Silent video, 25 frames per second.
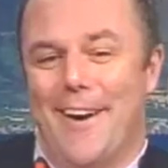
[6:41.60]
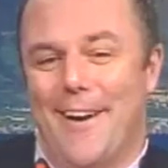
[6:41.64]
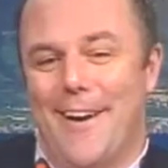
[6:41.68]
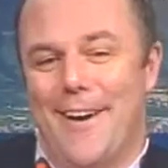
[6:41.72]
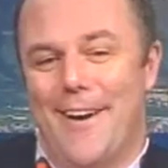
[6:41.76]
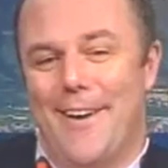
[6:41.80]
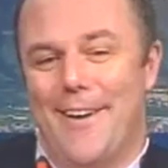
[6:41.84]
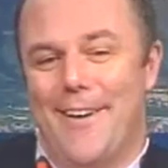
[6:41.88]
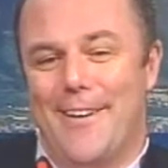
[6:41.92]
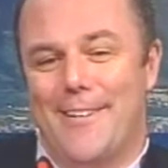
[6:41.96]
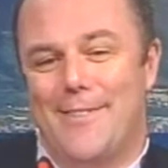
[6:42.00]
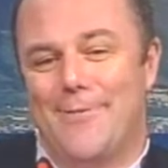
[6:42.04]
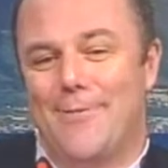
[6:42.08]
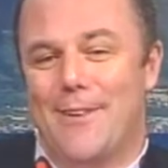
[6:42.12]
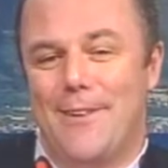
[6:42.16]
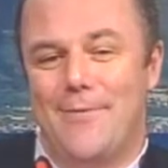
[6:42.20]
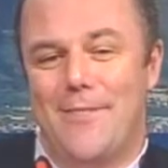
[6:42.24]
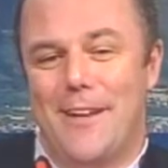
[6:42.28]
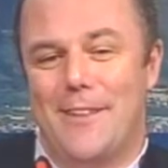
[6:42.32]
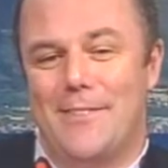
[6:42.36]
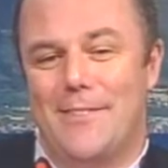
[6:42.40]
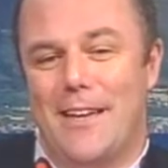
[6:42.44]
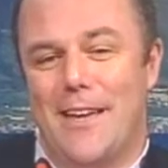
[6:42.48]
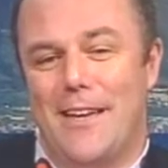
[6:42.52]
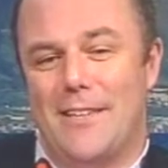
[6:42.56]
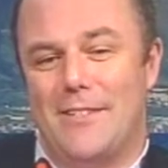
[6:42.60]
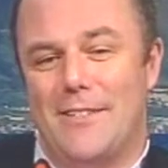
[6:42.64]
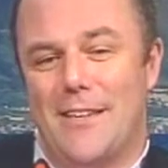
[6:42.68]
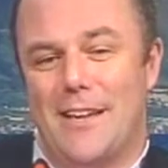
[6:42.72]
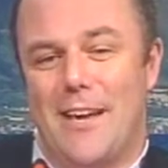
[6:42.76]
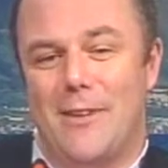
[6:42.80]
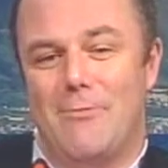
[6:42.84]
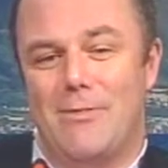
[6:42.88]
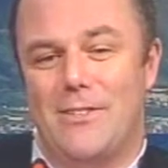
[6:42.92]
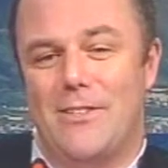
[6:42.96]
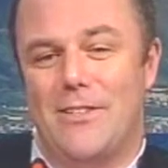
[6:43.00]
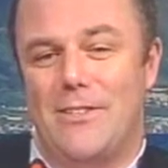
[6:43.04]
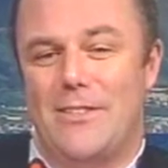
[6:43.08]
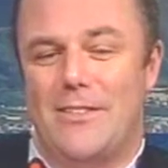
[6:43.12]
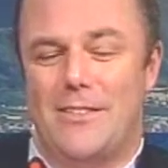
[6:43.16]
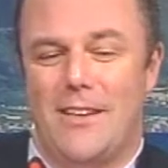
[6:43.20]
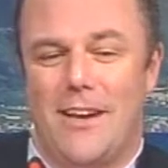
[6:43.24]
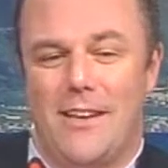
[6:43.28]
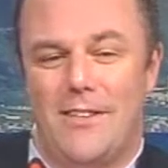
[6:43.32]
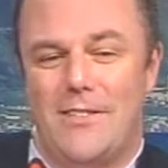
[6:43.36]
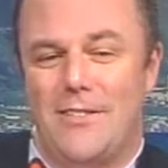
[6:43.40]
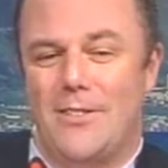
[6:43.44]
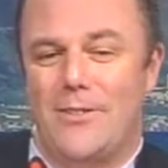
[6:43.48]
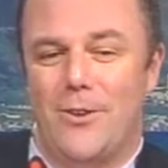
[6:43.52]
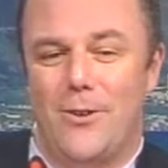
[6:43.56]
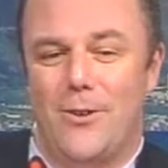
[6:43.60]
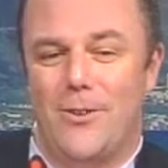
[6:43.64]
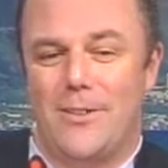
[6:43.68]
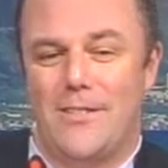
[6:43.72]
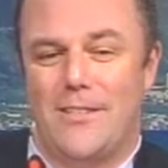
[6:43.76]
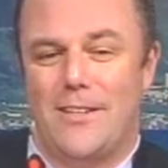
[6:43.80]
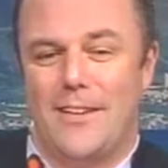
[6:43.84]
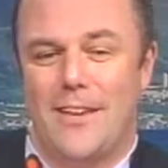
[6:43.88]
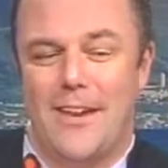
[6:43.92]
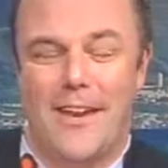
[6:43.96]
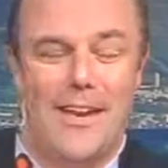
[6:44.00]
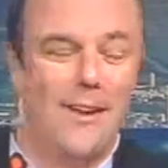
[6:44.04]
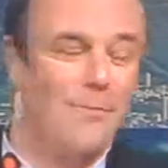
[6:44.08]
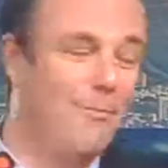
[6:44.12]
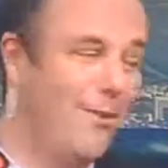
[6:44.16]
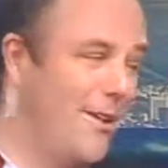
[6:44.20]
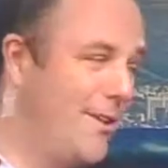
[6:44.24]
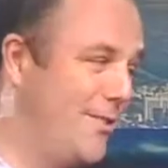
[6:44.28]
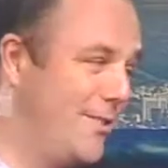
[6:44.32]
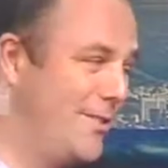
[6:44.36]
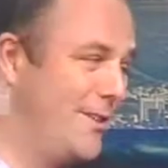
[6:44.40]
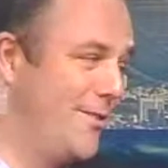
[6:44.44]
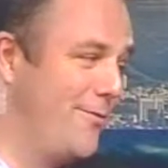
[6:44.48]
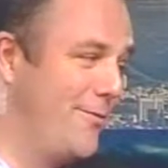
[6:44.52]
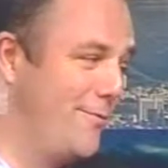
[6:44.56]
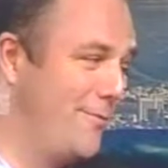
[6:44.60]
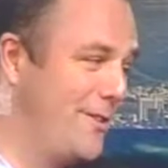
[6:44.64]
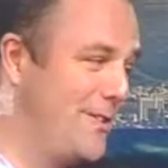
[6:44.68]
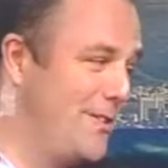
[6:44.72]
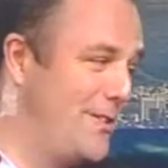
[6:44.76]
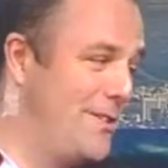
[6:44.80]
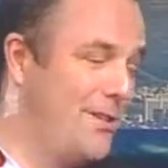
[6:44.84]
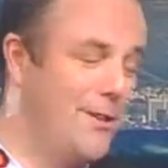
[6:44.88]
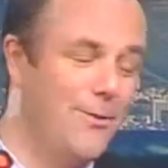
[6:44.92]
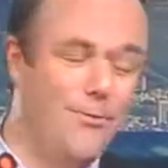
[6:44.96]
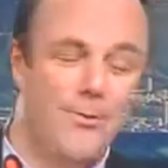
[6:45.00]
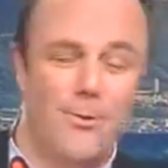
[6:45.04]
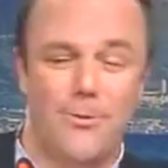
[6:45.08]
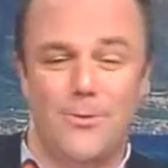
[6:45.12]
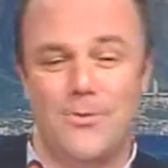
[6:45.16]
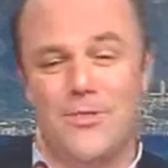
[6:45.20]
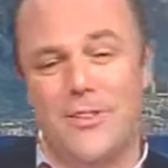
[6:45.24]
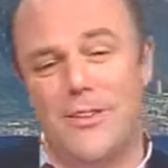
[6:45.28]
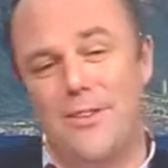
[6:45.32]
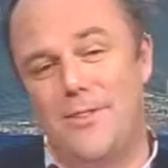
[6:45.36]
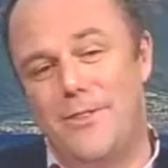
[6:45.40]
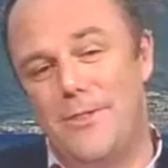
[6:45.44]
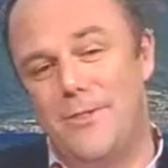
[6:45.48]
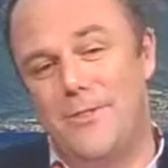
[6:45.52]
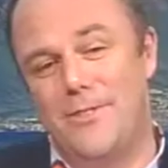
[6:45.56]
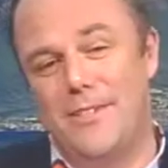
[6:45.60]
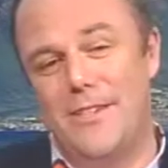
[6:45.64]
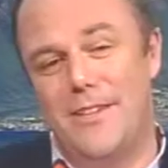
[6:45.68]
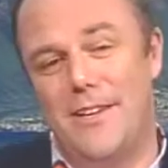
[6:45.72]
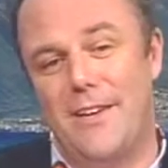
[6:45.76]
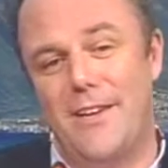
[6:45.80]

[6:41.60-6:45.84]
Uh, it's really fantastic. I was just uh, shocked again by the different materials that are used